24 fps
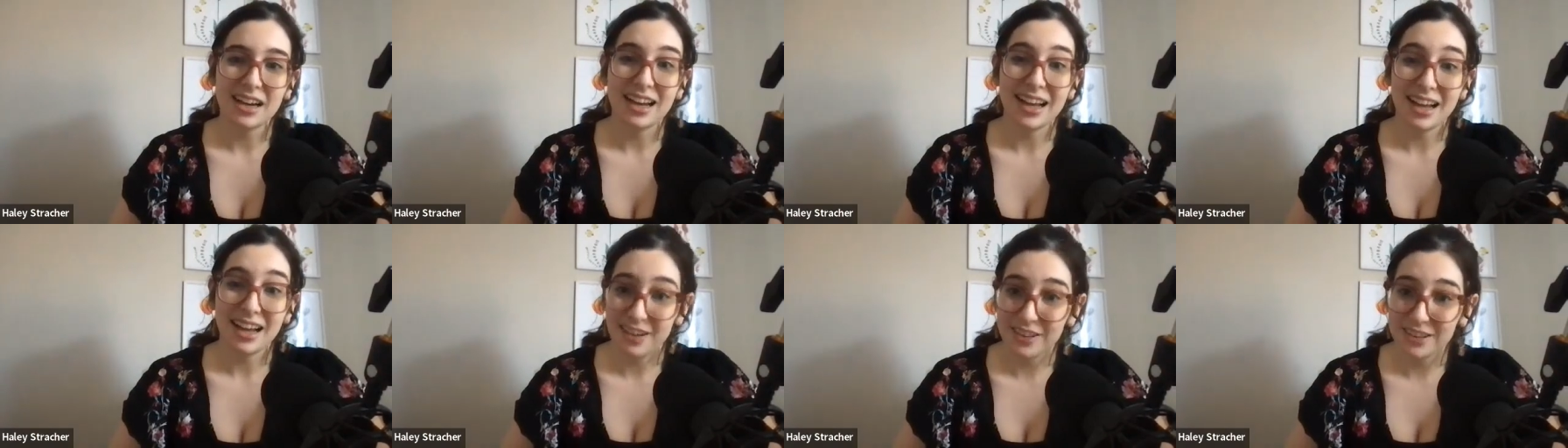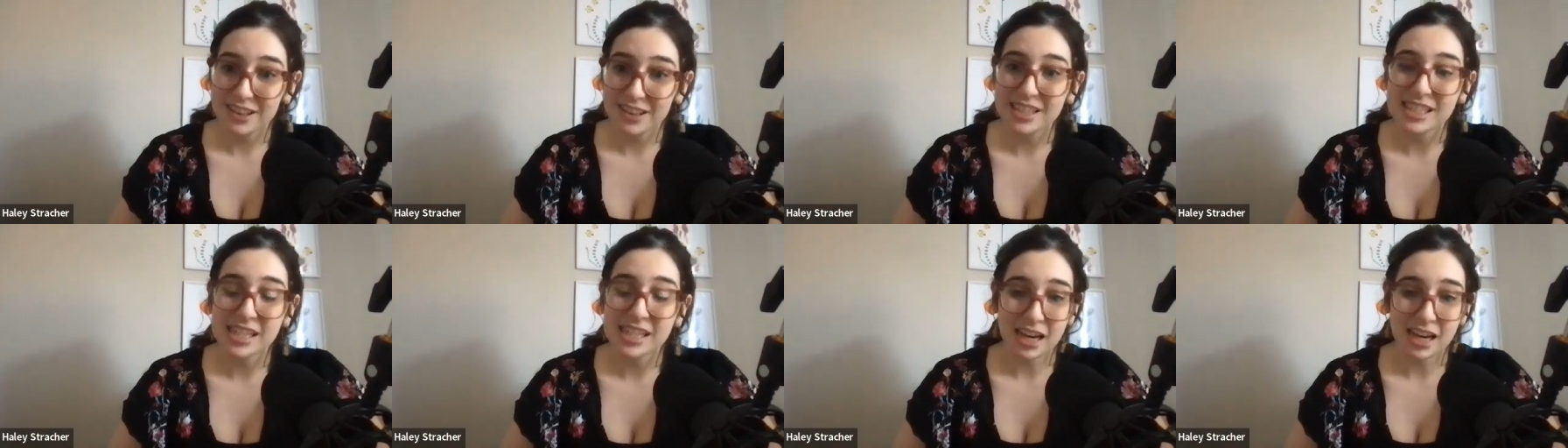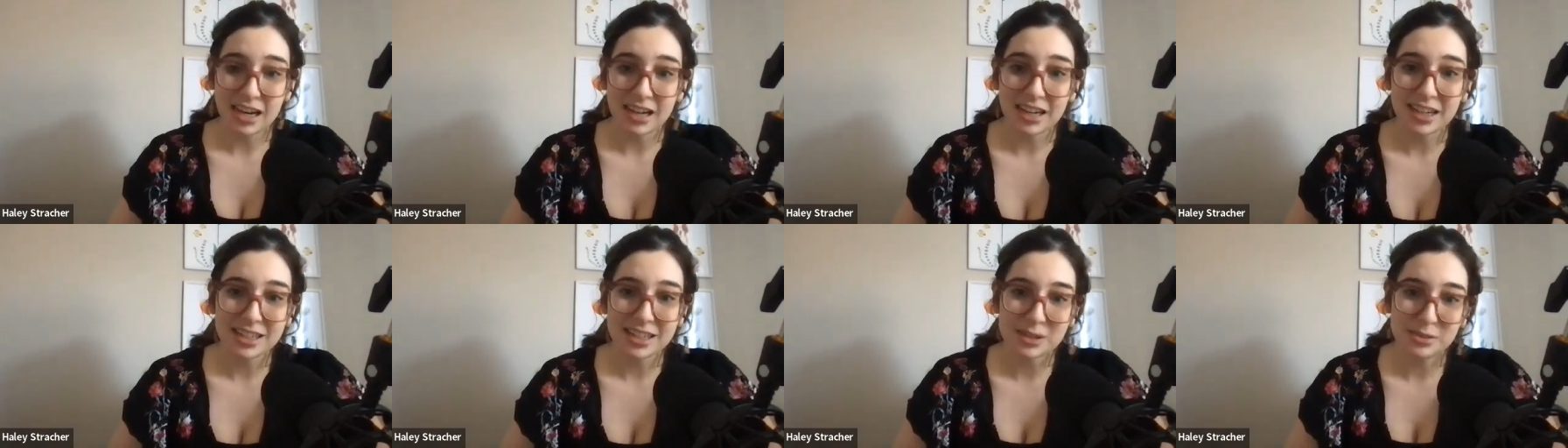health
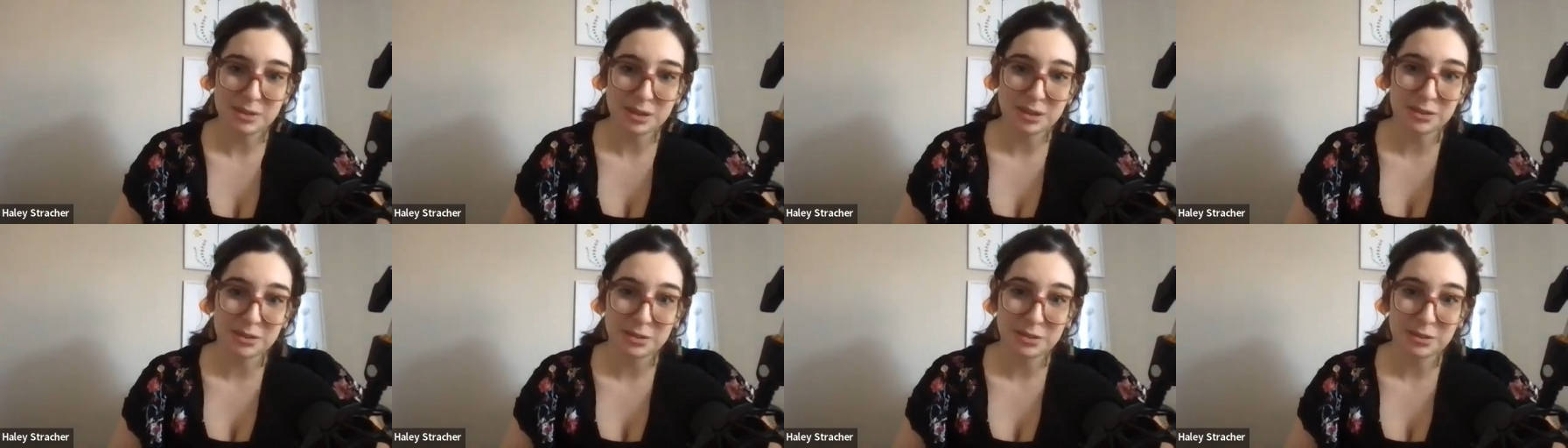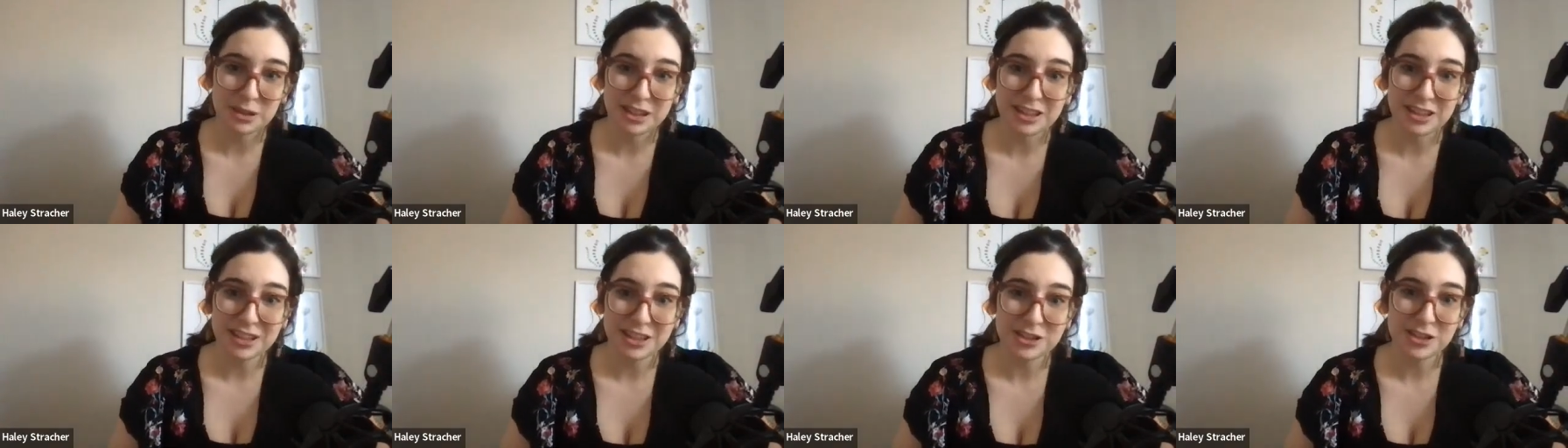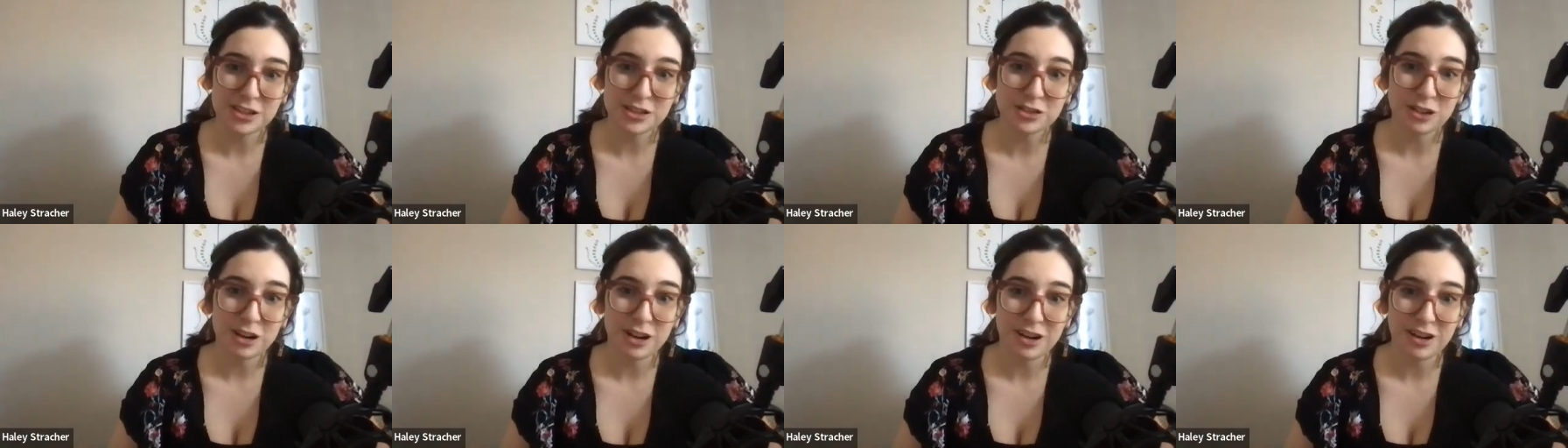tech has been really
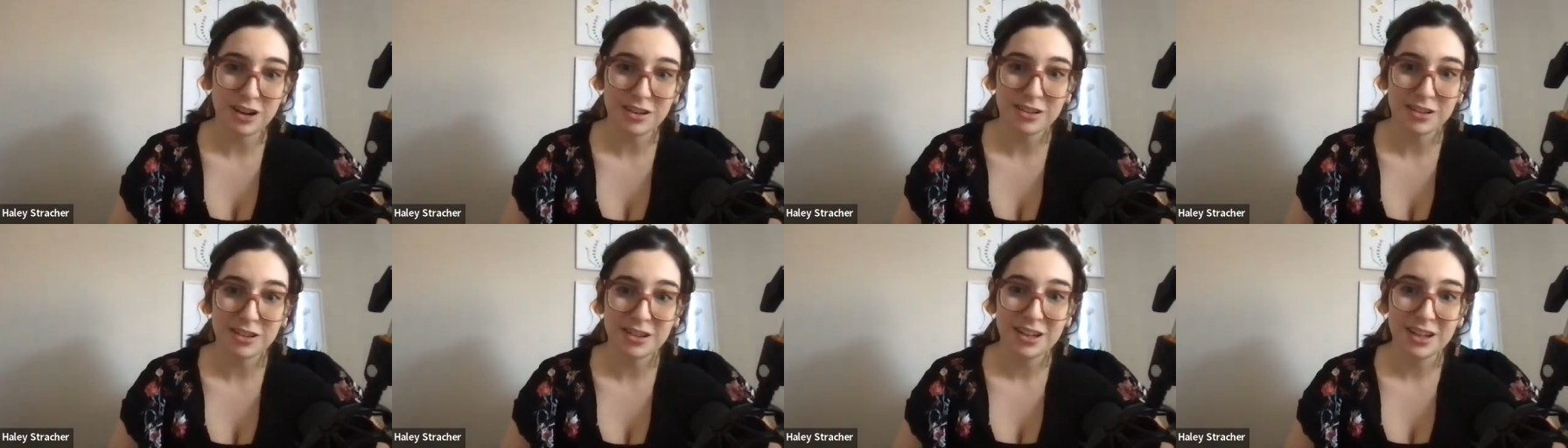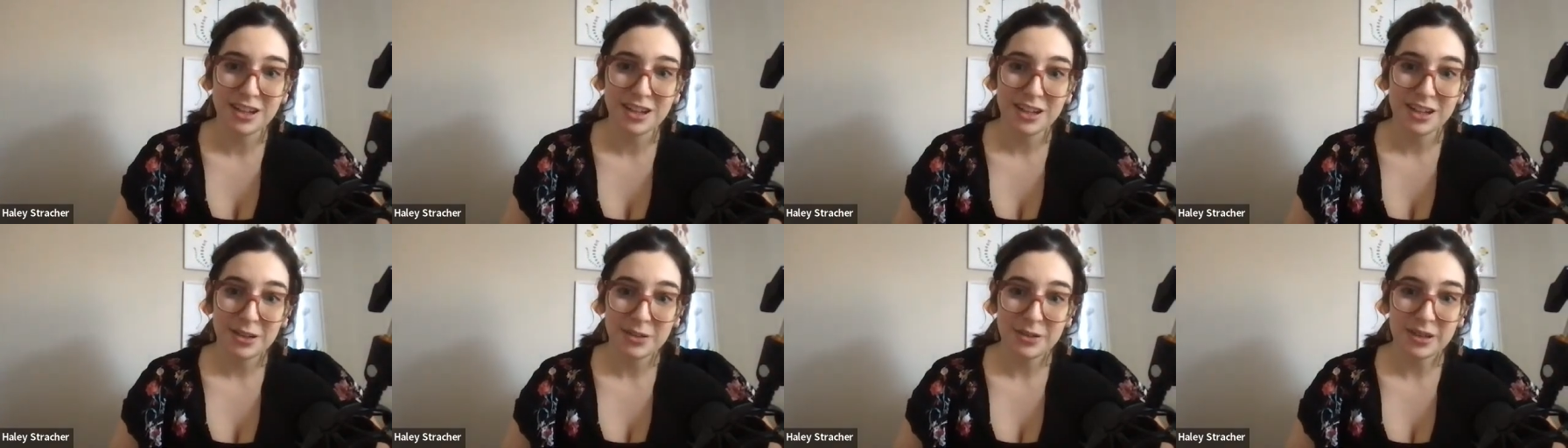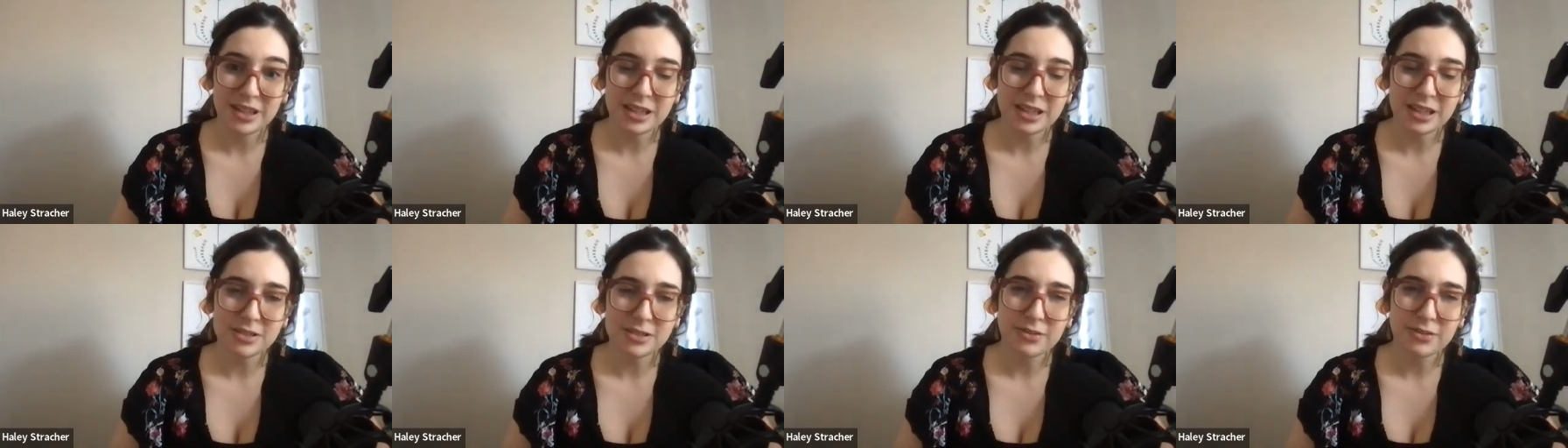strong with us.